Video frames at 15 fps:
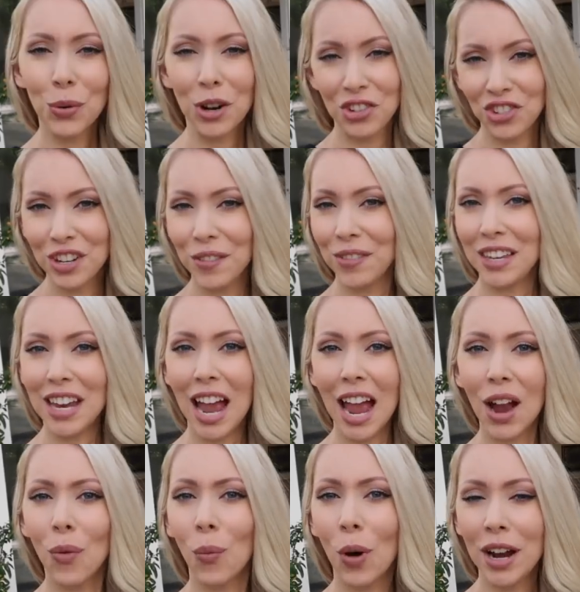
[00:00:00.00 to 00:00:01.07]
Question of the
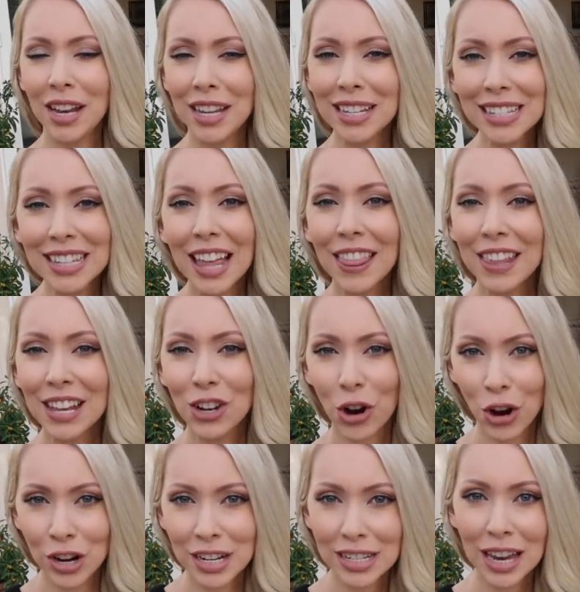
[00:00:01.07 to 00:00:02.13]
day, what is the
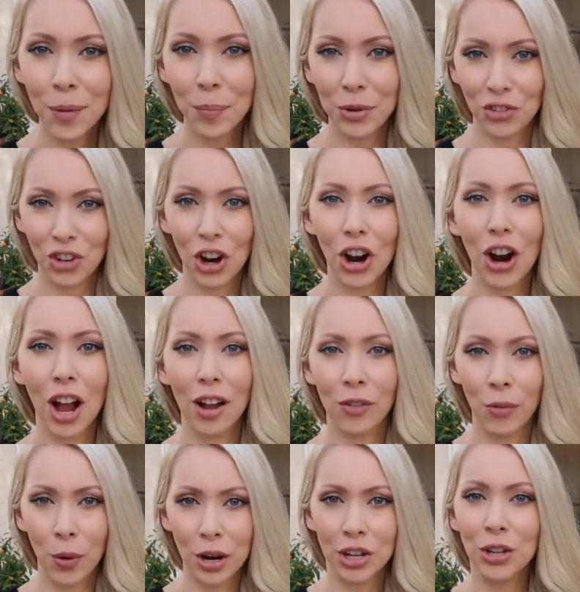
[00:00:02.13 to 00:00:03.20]
current temperature
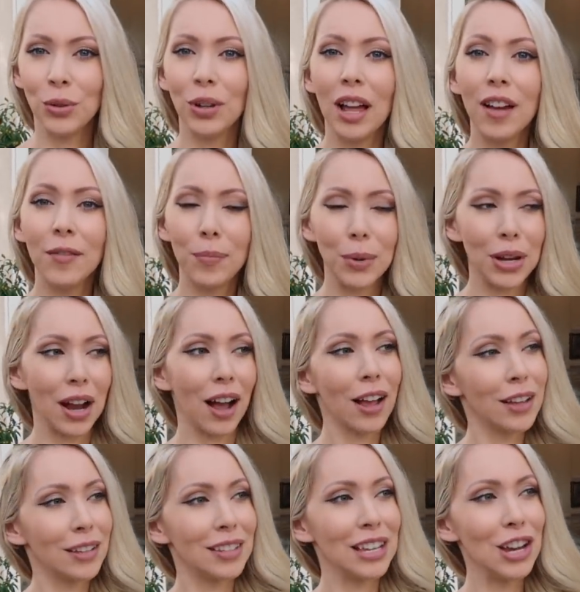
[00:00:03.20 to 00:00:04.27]
of where you live?
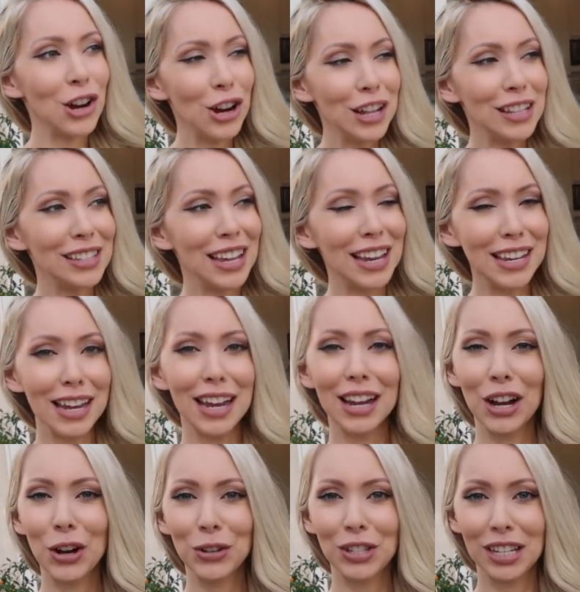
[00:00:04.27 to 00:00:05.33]
Because here in San
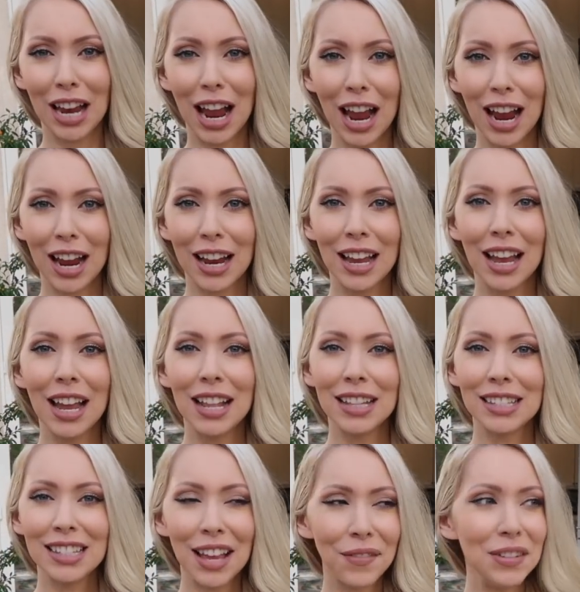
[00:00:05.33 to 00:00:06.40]
Diego today,
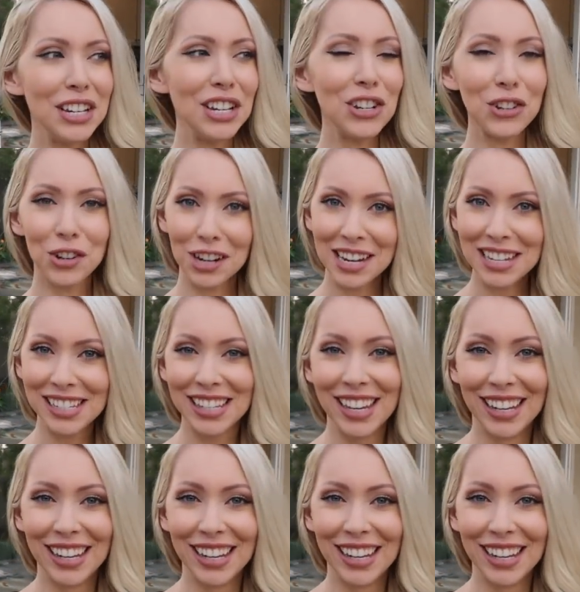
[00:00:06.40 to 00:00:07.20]
70 degrees.